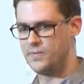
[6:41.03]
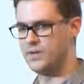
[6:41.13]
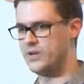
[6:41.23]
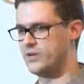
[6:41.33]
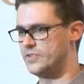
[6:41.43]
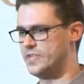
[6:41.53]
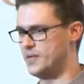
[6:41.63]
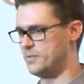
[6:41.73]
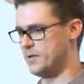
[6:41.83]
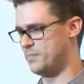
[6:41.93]
Someone on your
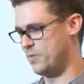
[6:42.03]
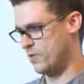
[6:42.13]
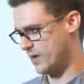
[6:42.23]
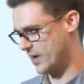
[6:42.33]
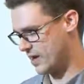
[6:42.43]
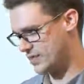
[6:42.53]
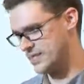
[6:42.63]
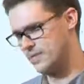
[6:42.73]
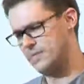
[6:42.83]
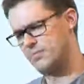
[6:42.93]
team can be
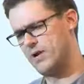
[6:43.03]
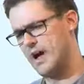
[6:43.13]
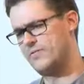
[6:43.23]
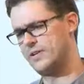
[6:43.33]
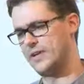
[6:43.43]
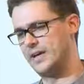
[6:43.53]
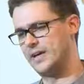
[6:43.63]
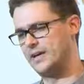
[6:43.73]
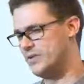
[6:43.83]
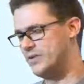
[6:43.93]
working on something
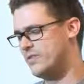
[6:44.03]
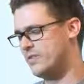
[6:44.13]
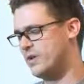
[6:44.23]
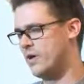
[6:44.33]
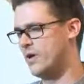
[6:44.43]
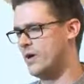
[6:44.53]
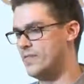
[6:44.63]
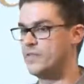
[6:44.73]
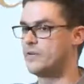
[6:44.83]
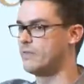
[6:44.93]
privately and you don't even
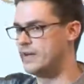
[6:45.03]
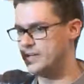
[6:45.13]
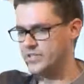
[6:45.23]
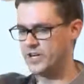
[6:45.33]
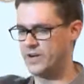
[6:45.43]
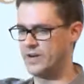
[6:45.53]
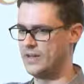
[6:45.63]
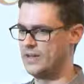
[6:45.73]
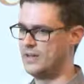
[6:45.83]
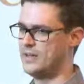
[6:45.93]
know, and then they're ready to
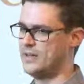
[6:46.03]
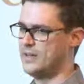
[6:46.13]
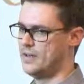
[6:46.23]
share it.